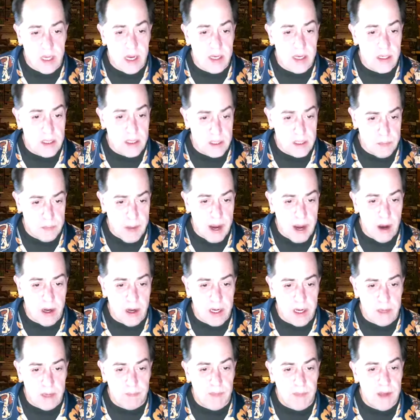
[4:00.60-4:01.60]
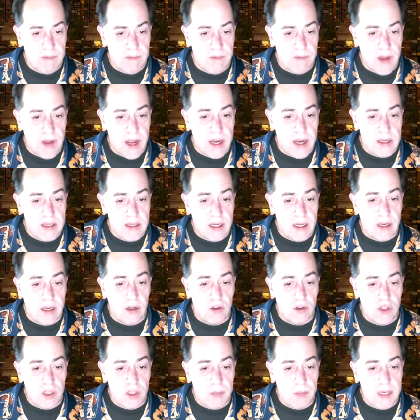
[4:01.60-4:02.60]
and disparity that finds
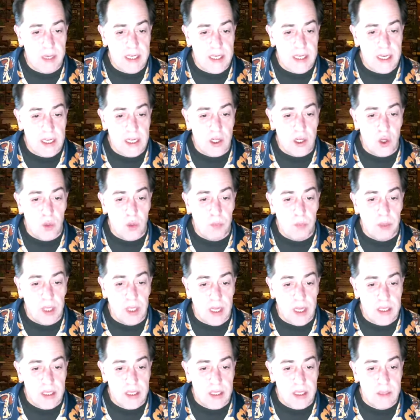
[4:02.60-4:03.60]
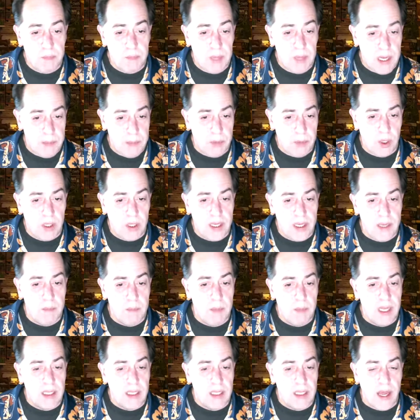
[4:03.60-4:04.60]
LGBTQ plus people
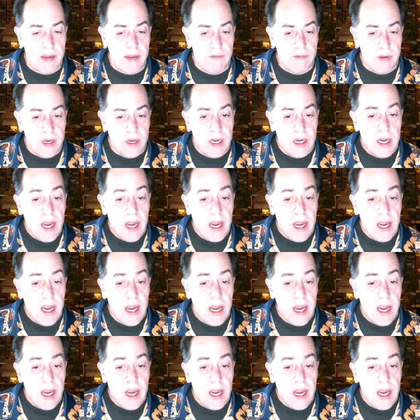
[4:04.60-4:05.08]
in midlife